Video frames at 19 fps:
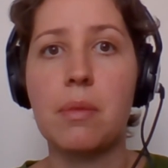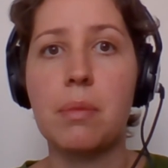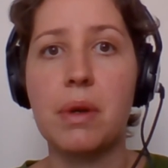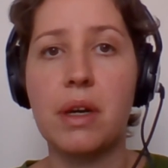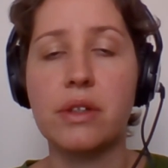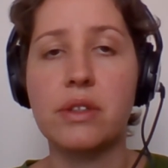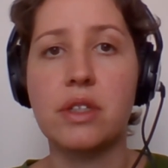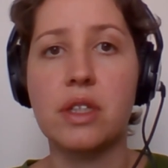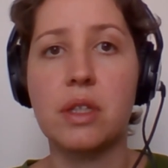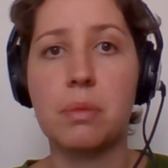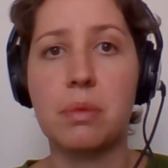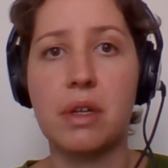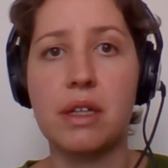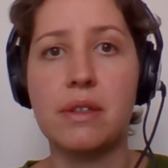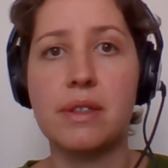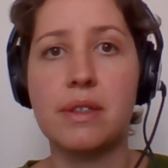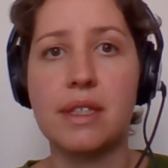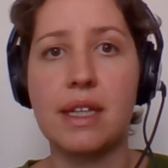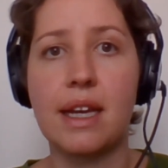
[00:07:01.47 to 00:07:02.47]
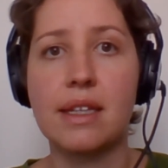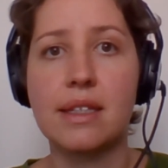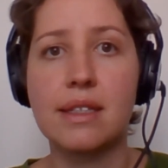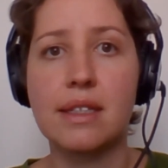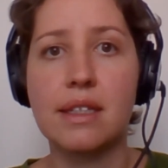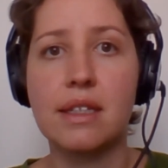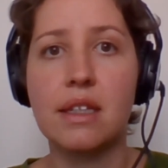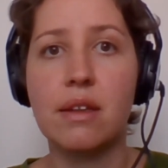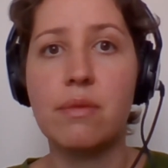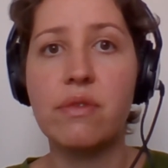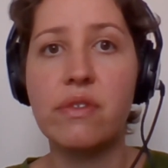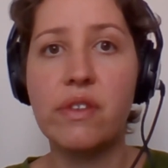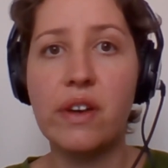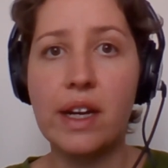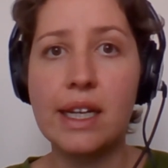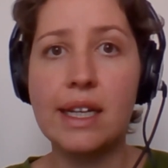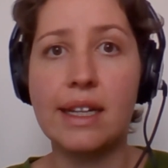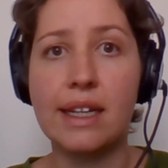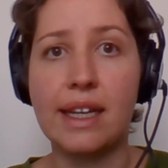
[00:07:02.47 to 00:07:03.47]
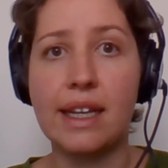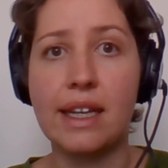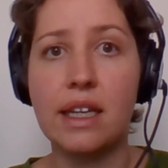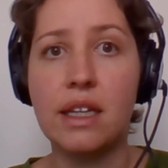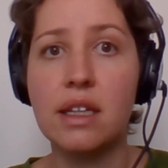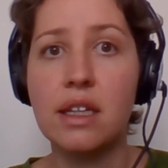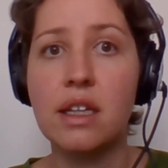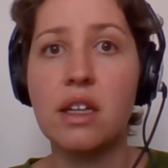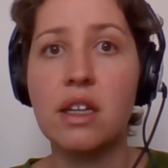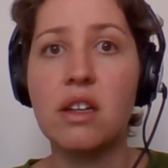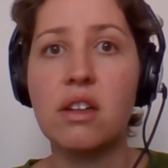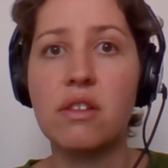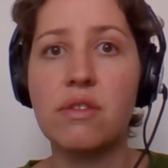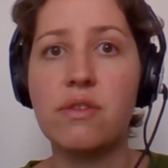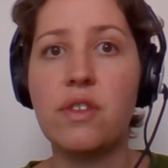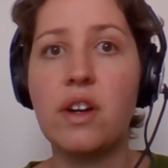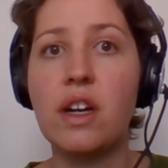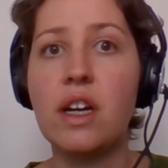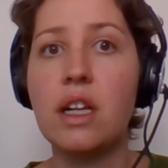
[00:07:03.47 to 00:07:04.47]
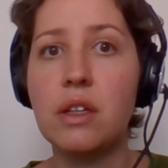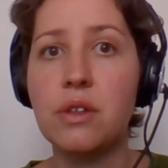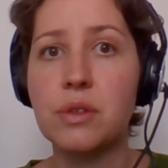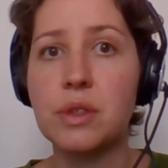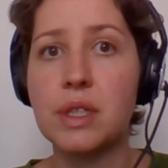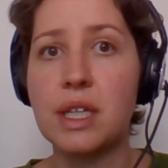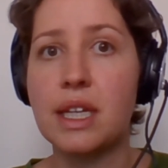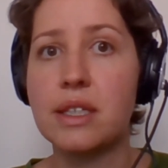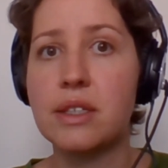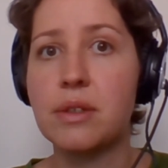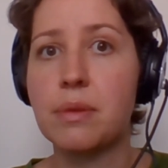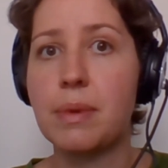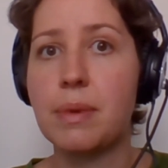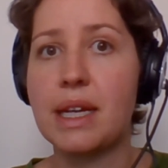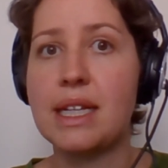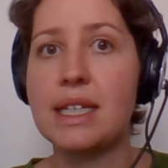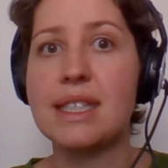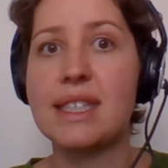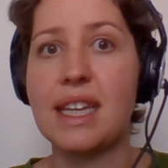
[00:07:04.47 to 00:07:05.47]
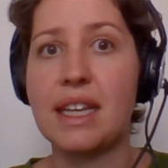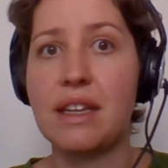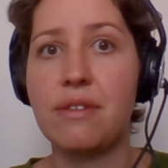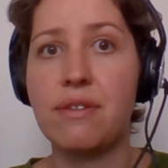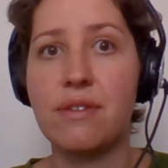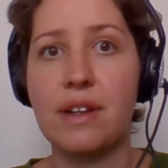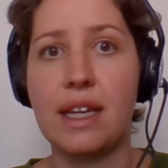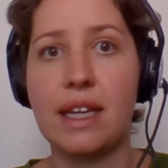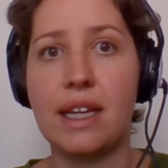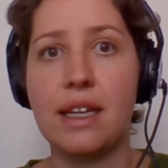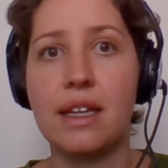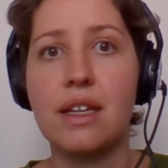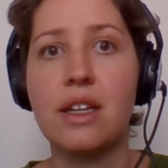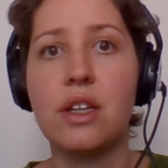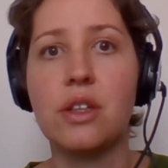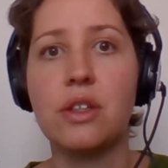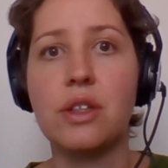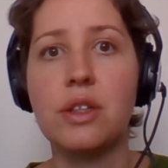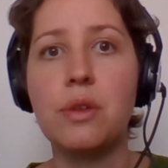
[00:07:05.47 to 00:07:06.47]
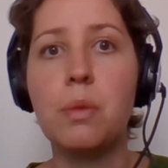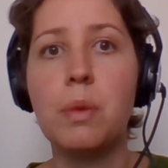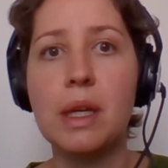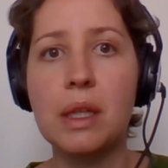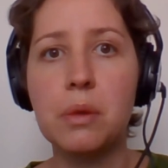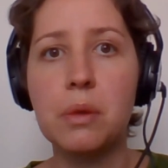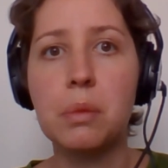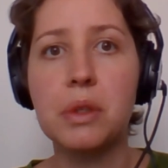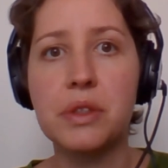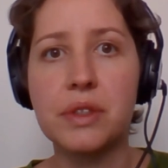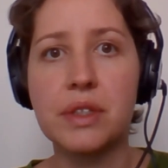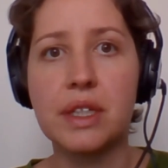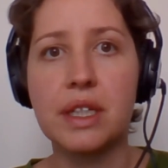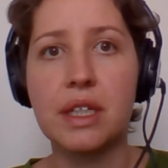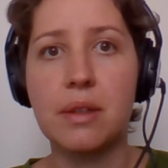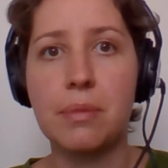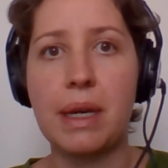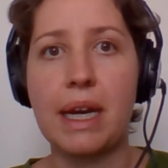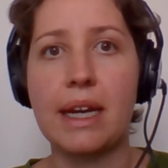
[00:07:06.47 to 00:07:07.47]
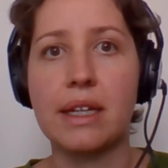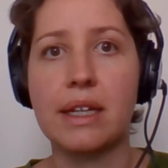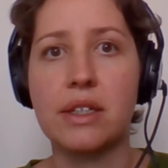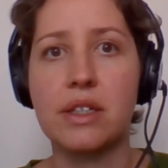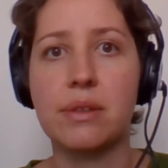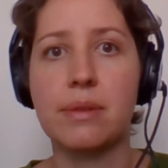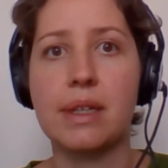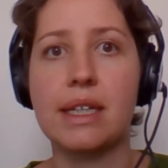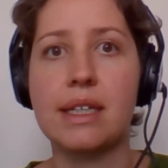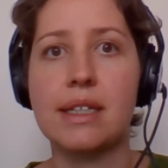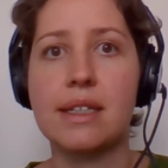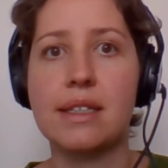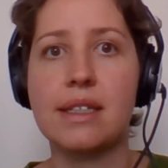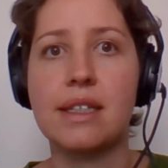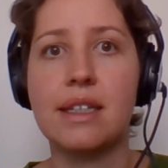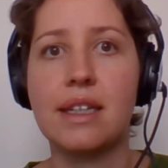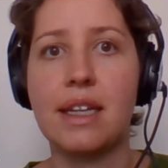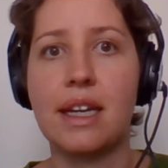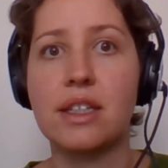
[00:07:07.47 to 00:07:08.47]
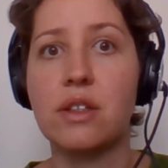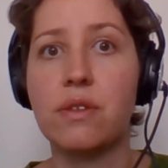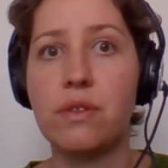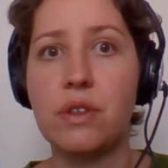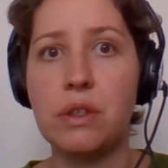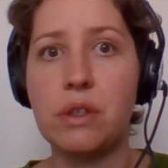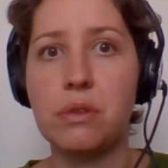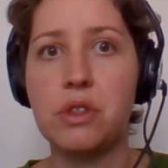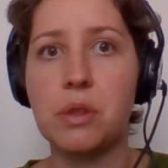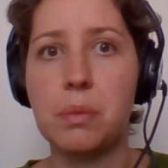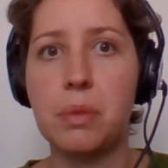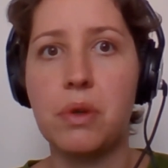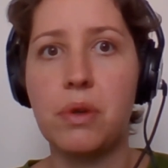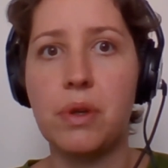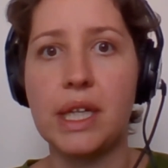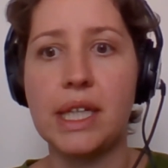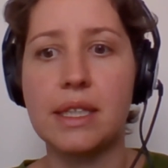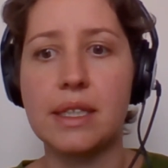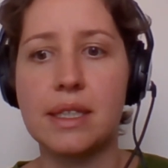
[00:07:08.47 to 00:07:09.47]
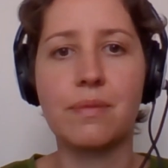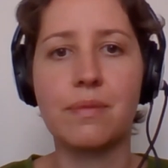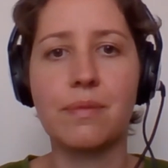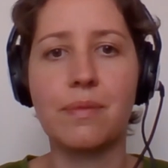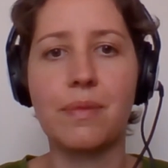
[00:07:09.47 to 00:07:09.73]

part of the process. And finally, file your test away safely. You will want to come back to it at a future point.